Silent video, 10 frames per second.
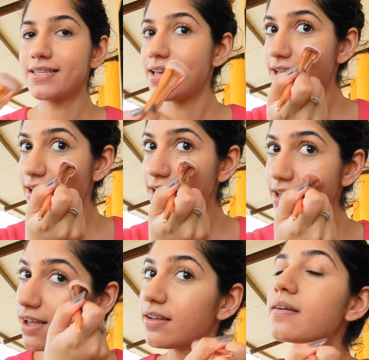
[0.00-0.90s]
the shimmer
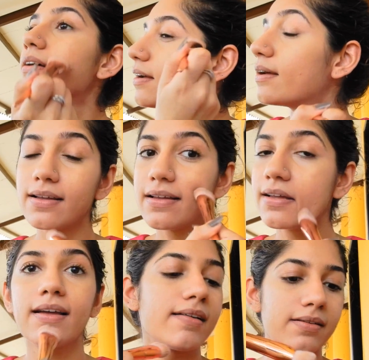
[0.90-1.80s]
powder,
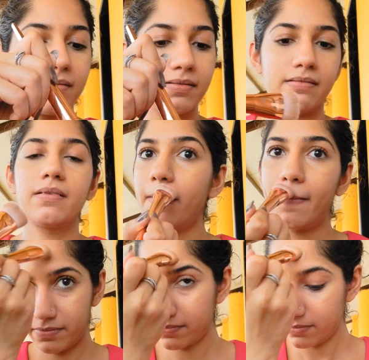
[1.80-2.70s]
which is very fine
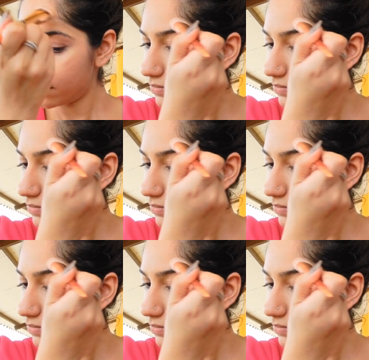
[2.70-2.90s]
shimmer